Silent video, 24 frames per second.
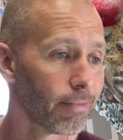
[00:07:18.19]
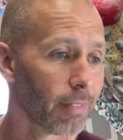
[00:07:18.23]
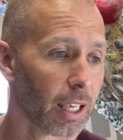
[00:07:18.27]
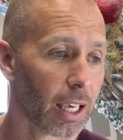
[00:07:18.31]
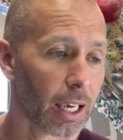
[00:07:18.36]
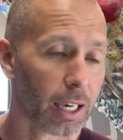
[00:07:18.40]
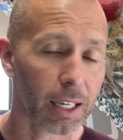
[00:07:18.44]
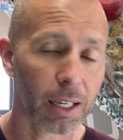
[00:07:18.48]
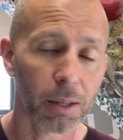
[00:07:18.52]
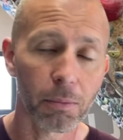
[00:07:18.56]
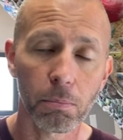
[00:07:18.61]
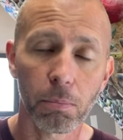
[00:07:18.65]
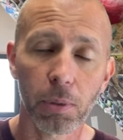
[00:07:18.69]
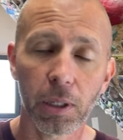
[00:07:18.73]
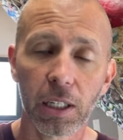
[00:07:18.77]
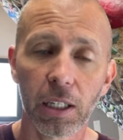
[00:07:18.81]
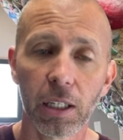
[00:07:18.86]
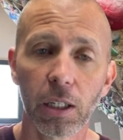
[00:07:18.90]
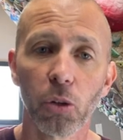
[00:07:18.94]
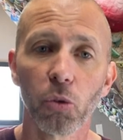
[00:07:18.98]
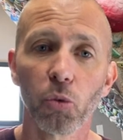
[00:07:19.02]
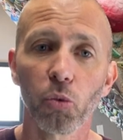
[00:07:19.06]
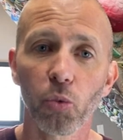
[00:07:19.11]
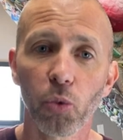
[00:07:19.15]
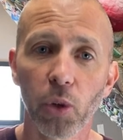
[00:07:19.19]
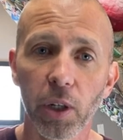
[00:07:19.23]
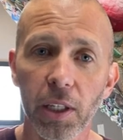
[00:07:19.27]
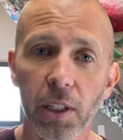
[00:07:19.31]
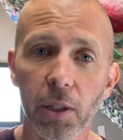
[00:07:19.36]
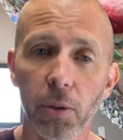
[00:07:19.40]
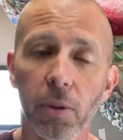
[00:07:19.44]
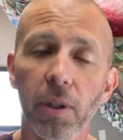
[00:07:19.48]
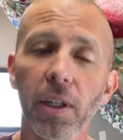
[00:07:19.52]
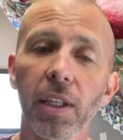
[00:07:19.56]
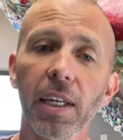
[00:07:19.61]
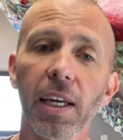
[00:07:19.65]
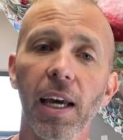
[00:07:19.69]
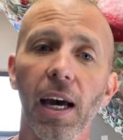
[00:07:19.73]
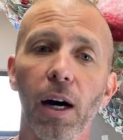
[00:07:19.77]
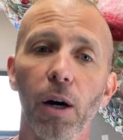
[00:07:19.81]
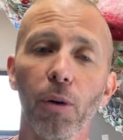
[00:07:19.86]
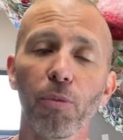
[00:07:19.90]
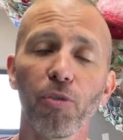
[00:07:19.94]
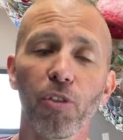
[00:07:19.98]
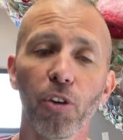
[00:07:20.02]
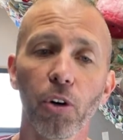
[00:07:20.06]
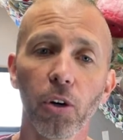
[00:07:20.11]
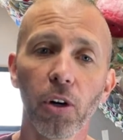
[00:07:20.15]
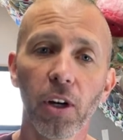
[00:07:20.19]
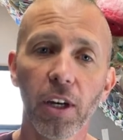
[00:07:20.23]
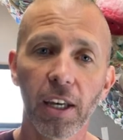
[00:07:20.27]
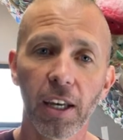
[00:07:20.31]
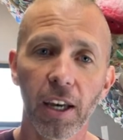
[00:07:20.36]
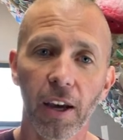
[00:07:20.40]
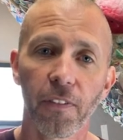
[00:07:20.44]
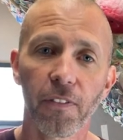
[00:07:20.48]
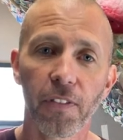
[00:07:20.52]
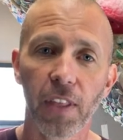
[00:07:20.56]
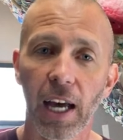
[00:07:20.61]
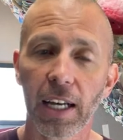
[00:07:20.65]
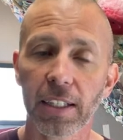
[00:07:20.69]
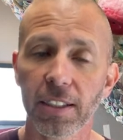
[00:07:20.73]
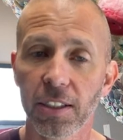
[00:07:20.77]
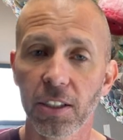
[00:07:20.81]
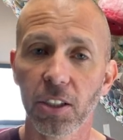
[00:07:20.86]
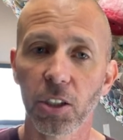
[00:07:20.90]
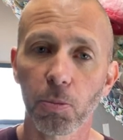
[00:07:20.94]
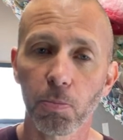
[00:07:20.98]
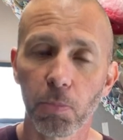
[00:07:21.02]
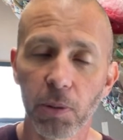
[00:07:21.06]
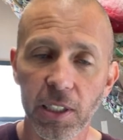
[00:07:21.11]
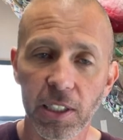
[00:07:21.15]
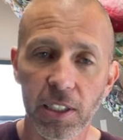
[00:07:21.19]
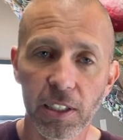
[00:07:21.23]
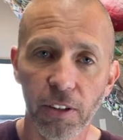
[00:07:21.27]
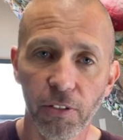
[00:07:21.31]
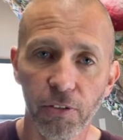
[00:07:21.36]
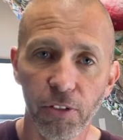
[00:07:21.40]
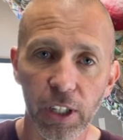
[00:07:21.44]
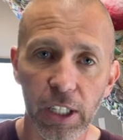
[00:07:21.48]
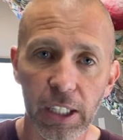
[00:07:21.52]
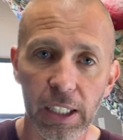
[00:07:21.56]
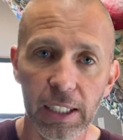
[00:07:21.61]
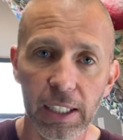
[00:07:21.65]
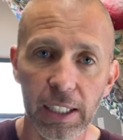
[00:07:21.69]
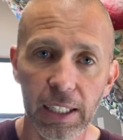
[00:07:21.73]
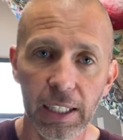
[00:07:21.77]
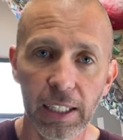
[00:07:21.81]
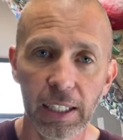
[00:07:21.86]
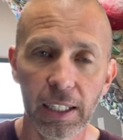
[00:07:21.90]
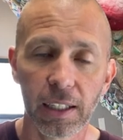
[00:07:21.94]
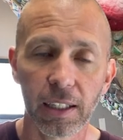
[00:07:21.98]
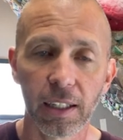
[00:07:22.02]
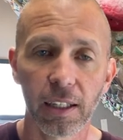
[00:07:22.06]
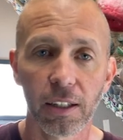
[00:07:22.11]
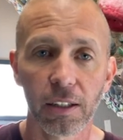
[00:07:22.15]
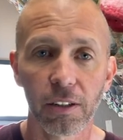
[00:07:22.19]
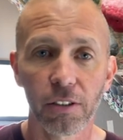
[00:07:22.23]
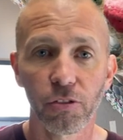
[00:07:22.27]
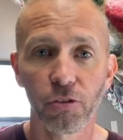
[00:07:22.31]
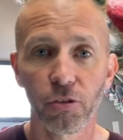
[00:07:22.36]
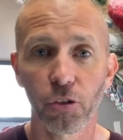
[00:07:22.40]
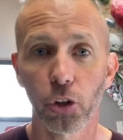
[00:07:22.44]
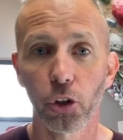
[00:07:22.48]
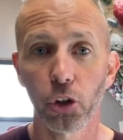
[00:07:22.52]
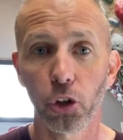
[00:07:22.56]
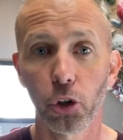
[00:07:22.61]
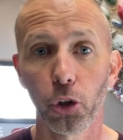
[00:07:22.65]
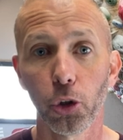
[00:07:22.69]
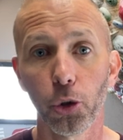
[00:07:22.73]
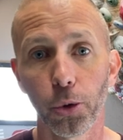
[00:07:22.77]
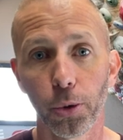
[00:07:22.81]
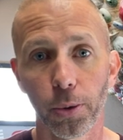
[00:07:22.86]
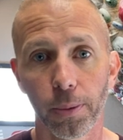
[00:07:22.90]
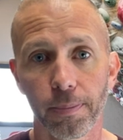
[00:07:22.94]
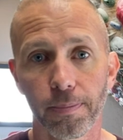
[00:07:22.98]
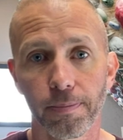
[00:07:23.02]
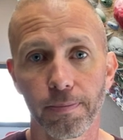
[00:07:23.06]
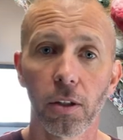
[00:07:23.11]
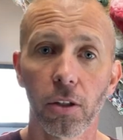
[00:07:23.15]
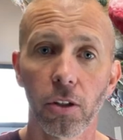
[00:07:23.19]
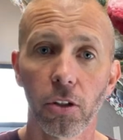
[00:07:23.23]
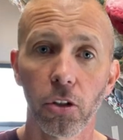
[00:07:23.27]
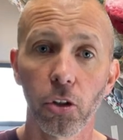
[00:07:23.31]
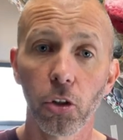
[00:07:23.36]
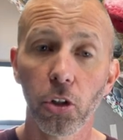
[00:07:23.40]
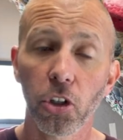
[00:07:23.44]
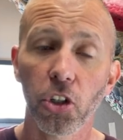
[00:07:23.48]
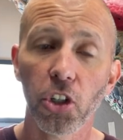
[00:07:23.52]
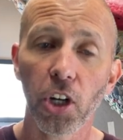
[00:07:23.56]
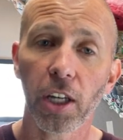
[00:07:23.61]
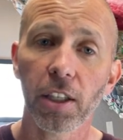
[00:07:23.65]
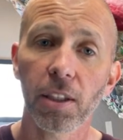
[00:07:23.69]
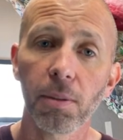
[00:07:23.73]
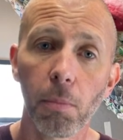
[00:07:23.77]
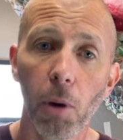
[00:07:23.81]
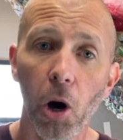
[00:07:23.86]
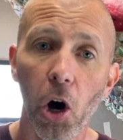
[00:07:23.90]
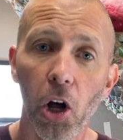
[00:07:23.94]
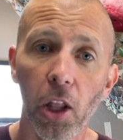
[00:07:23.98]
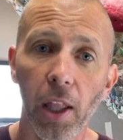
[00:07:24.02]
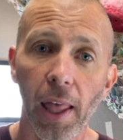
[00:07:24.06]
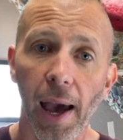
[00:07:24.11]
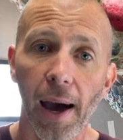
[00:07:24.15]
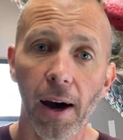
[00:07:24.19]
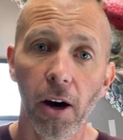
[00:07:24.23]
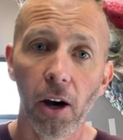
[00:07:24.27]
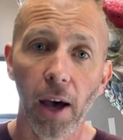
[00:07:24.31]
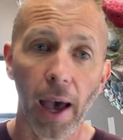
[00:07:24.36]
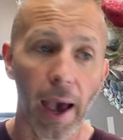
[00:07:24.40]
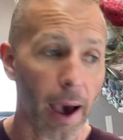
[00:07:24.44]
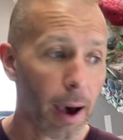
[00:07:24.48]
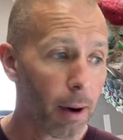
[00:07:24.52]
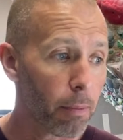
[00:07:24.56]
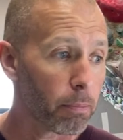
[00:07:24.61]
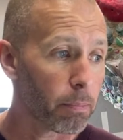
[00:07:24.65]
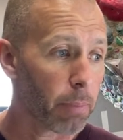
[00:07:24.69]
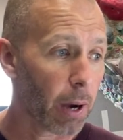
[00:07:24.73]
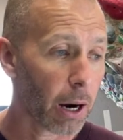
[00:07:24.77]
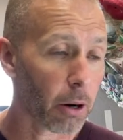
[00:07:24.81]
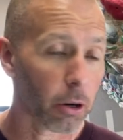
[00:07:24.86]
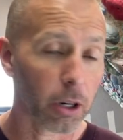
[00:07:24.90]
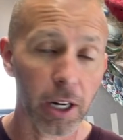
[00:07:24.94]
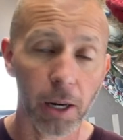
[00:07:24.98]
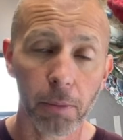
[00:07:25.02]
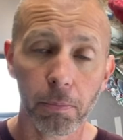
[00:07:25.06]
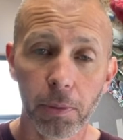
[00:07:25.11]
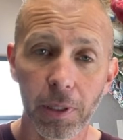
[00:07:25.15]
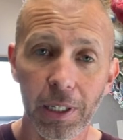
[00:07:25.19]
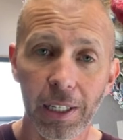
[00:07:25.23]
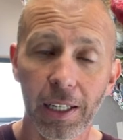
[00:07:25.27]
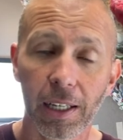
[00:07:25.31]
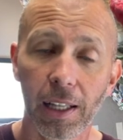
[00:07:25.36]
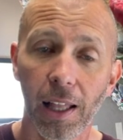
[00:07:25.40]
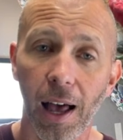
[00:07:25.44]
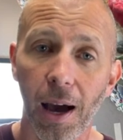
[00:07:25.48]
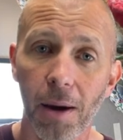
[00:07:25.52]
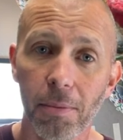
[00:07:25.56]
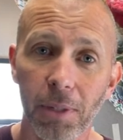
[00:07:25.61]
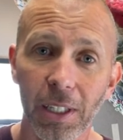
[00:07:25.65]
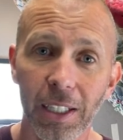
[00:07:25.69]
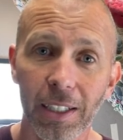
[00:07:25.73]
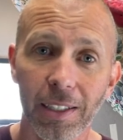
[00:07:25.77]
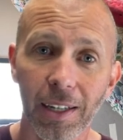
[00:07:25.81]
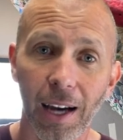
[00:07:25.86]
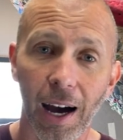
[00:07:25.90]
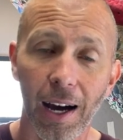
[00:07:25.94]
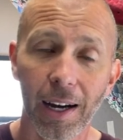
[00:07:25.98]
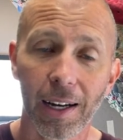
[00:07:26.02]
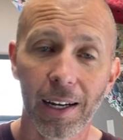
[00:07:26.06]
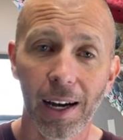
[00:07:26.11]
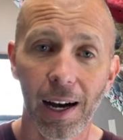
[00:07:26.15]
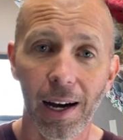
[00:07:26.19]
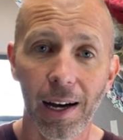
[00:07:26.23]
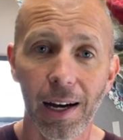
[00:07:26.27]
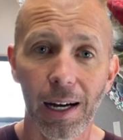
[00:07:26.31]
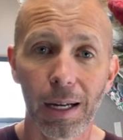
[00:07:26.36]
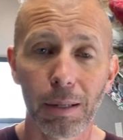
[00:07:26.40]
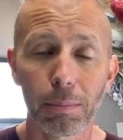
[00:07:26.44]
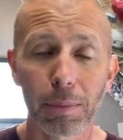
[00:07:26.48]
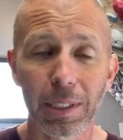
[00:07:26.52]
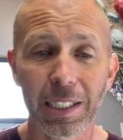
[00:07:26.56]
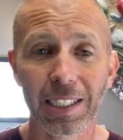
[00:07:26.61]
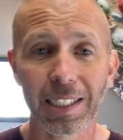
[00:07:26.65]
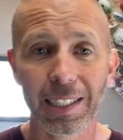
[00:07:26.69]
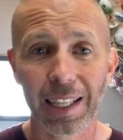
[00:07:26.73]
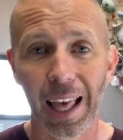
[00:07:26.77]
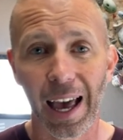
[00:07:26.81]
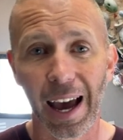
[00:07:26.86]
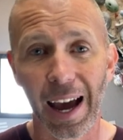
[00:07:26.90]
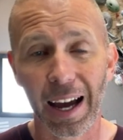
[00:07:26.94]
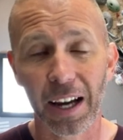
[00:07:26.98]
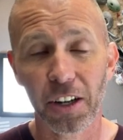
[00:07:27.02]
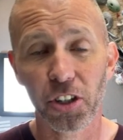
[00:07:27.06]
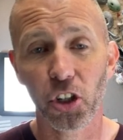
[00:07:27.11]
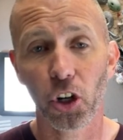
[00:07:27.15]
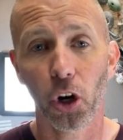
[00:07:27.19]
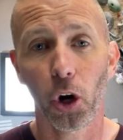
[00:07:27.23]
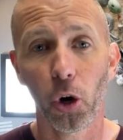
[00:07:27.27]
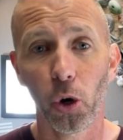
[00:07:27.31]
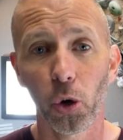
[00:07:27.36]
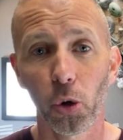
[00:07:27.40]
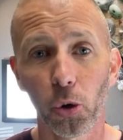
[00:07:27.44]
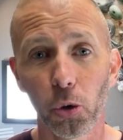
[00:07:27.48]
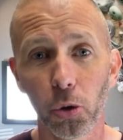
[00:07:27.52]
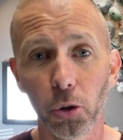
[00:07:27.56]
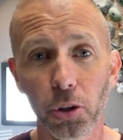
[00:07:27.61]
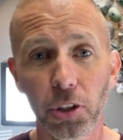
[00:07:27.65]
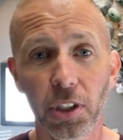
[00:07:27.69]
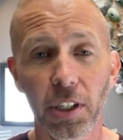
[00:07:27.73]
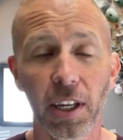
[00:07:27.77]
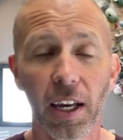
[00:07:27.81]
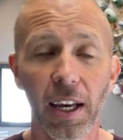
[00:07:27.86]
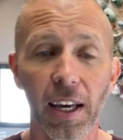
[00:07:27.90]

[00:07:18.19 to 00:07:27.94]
It can be really, really helpful if that's a specific need for you. You can check them all out at powercompanyclimbing.com slash holds